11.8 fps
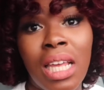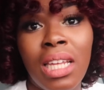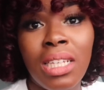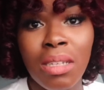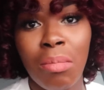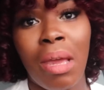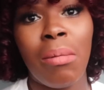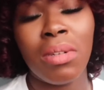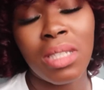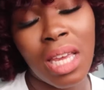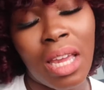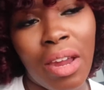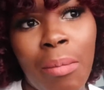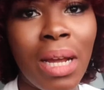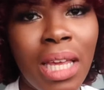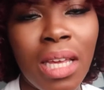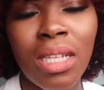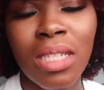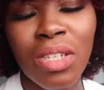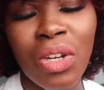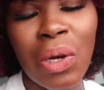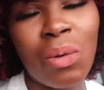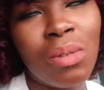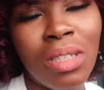I need to be able to take care of my kids, you know.